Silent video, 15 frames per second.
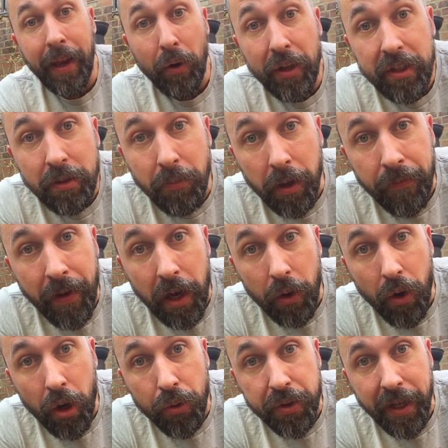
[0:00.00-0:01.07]
Now listen, my fellow
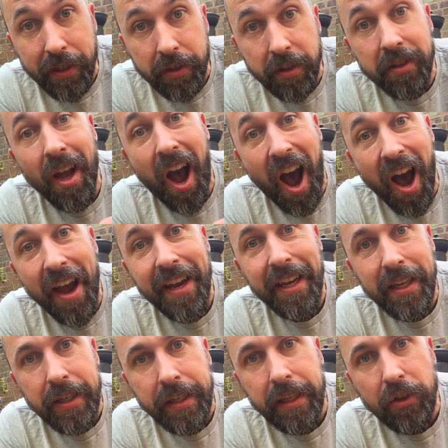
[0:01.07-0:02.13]
OSATers, I
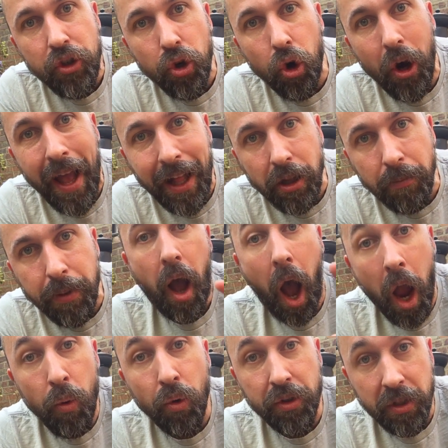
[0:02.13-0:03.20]
need your help.
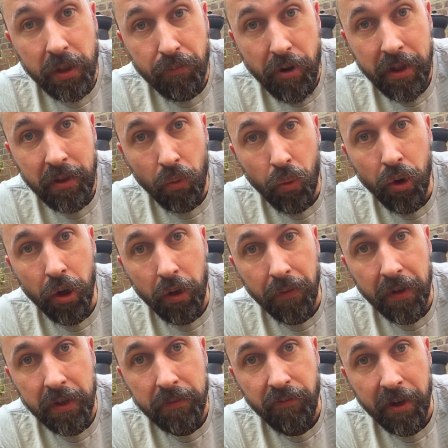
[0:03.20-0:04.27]
I want to spread the word of
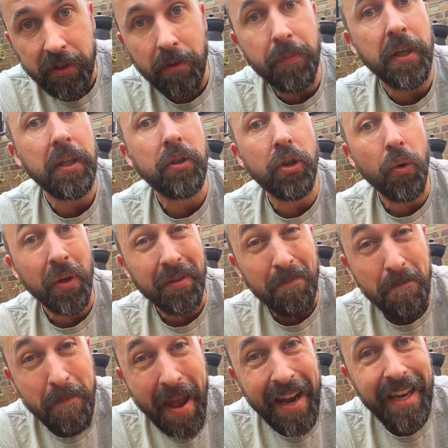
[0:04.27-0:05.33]
this recipe to as
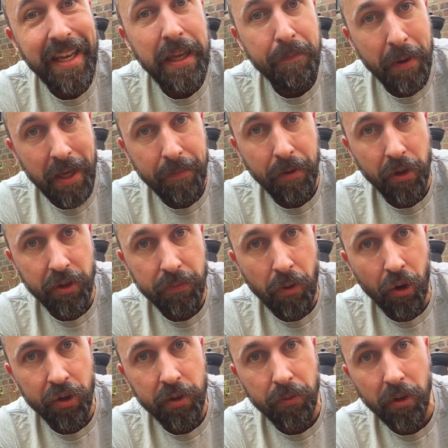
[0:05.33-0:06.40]
many people as
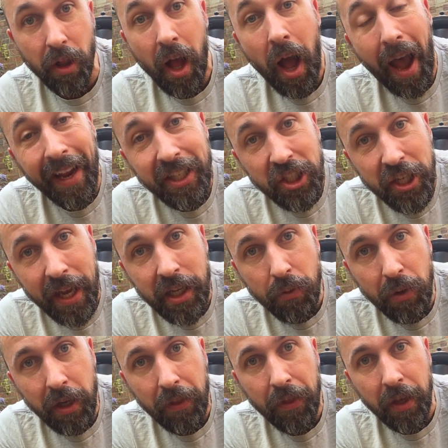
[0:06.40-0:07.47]
possible. I
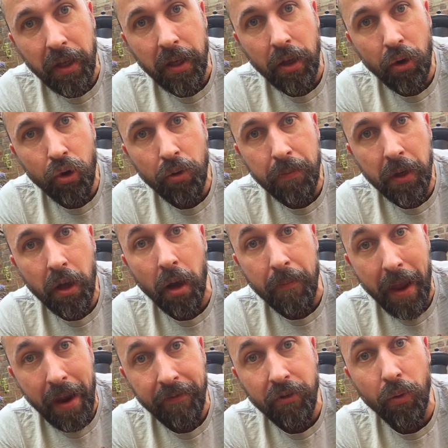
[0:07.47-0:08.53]
genuinely think it could become
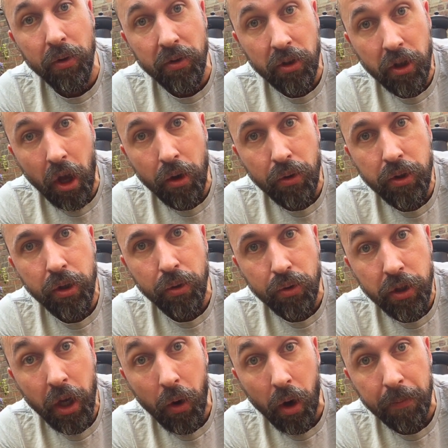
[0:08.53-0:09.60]
everyone's go-to
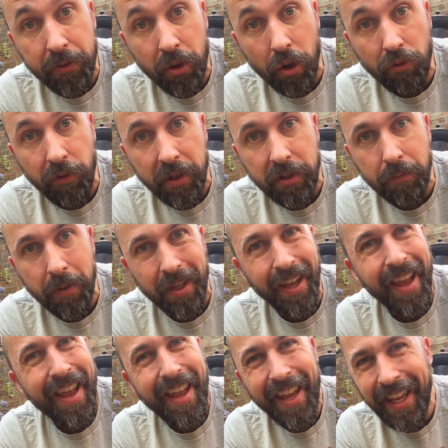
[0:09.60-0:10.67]
toe-up sock recipe.
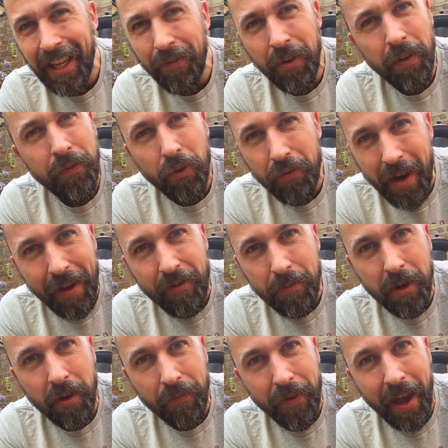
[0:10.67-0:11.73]
Even if you've never
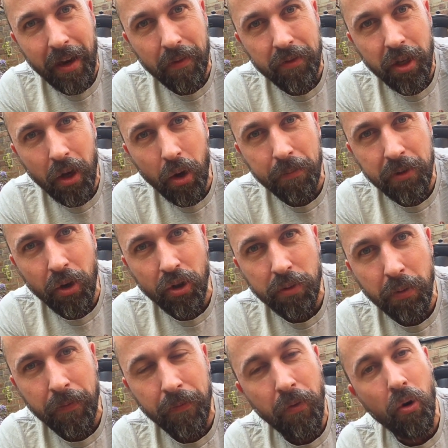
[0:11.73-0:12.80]
been a fan of toe-up socks
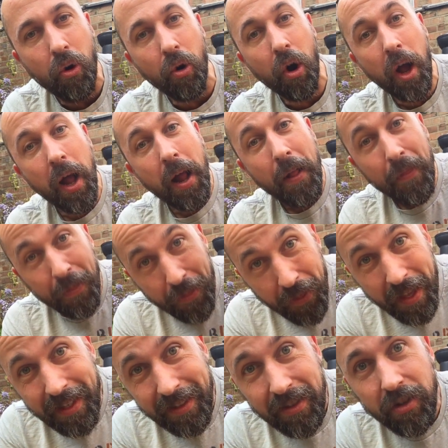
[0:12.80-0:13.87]
before,
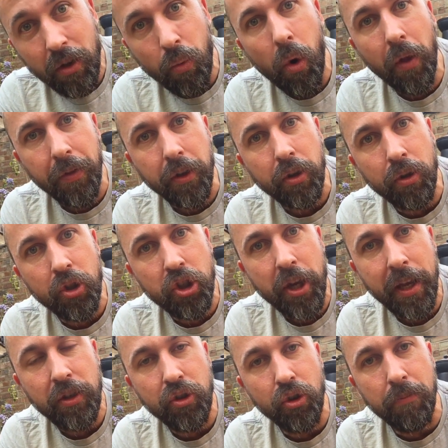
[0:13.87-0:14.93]
this is the one that could
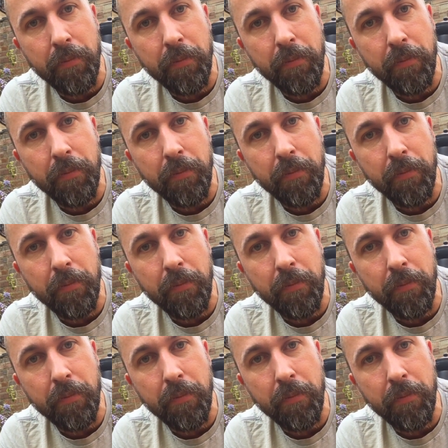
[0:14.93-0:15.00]
change your